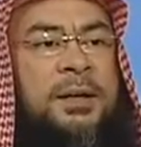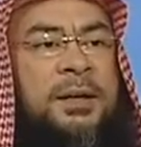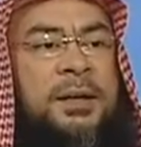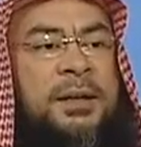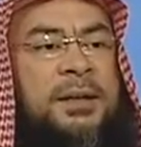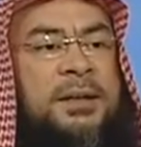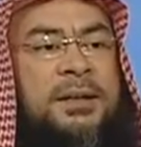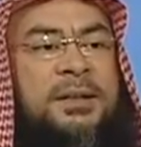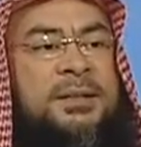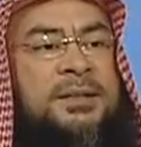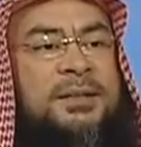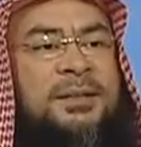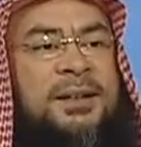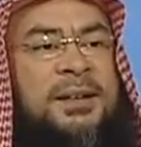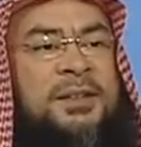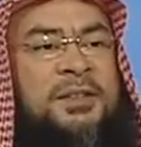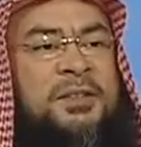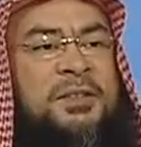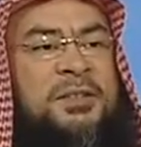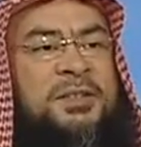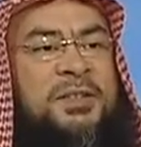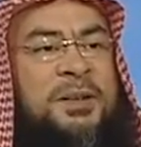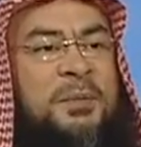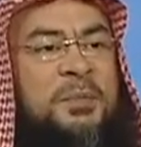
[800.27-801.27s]
It is
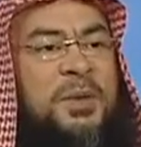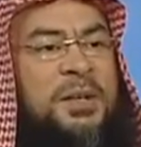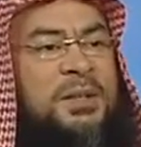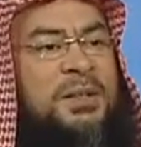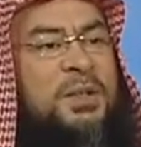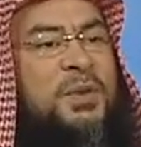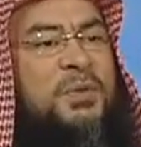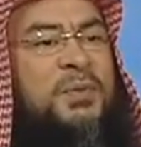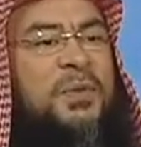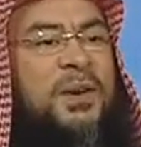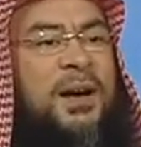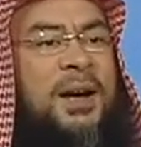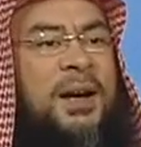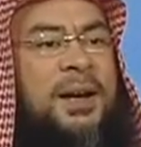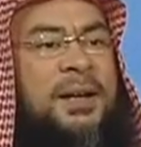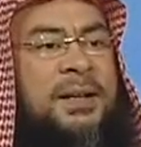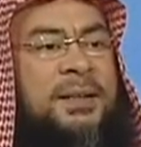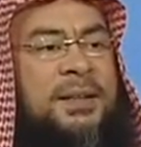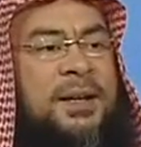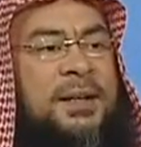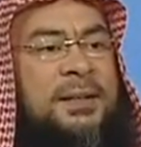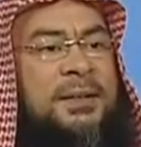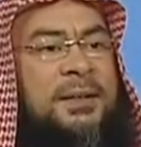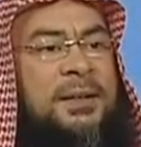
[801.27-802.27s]
not something
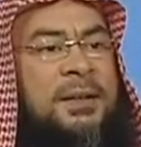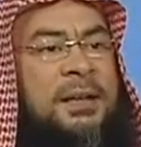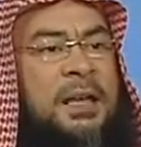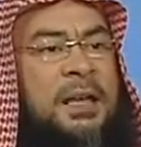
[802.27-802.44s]
divine that